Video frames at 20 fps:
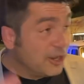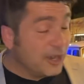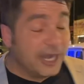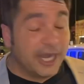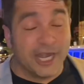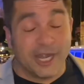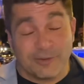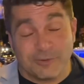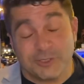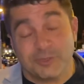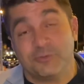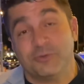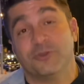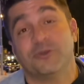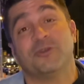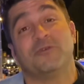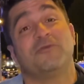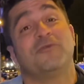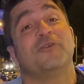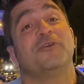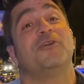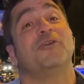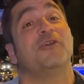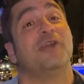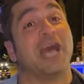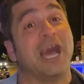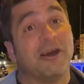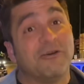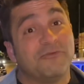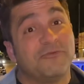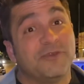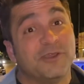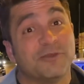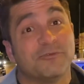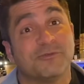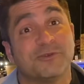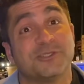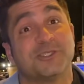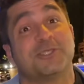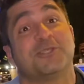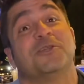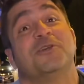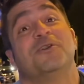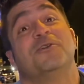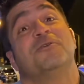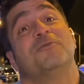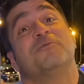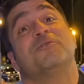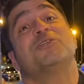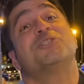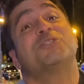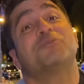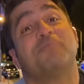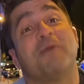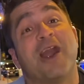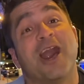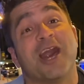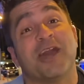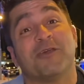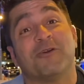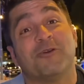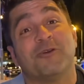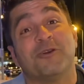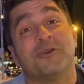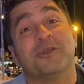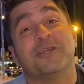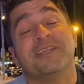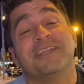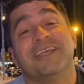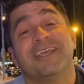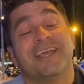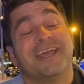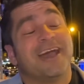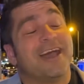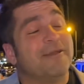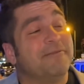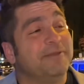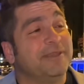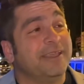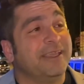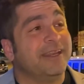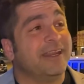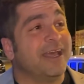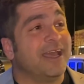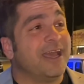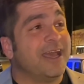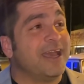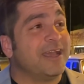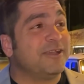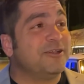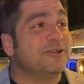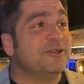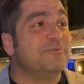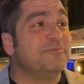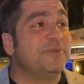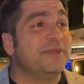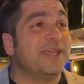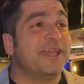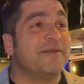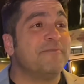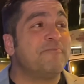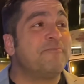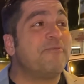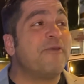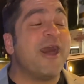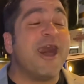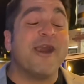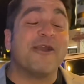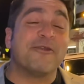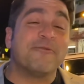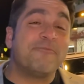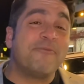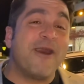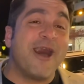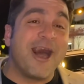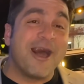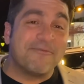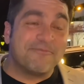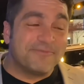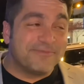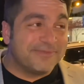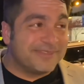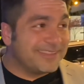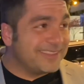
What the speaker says: Her hair was beautiful. Her outfit was spot on. Mm-hmm. I mean, I couldn't be a prouder pop.